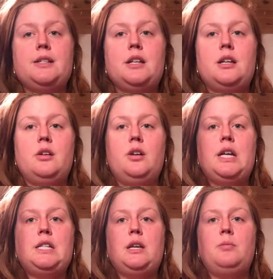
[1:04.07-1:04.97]
is a
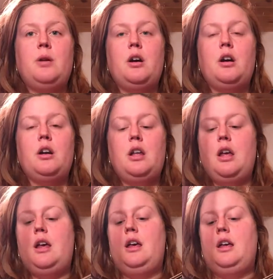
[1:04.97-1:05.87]
noisy
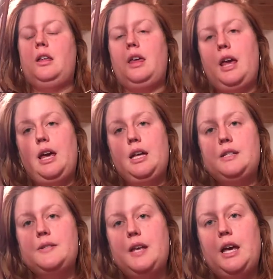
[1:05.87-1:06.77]
bird,
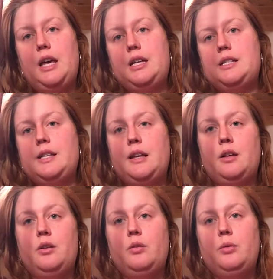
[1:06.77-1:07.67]
can't say a
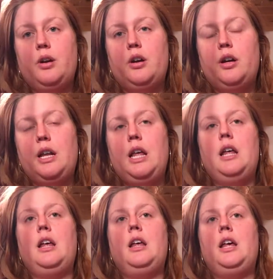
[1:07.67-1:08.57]
single word.
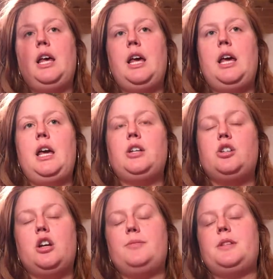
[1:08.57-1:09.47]
He
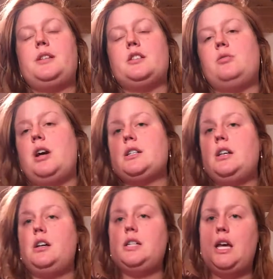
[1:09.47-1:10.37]
chirps and squawks
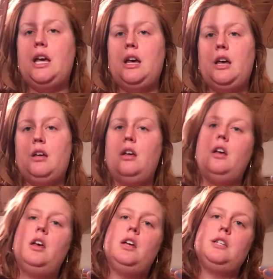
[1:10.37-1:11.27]
all
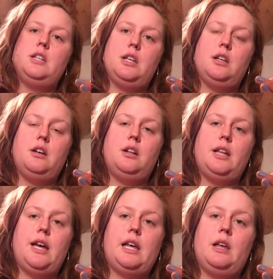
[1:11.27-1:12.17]
day, till
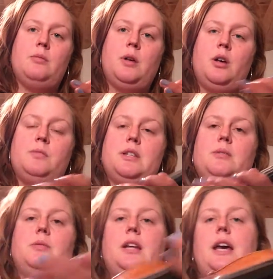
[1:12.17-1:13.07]
I come home
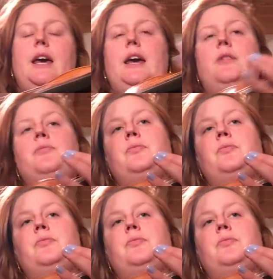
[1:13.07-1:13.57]
to play.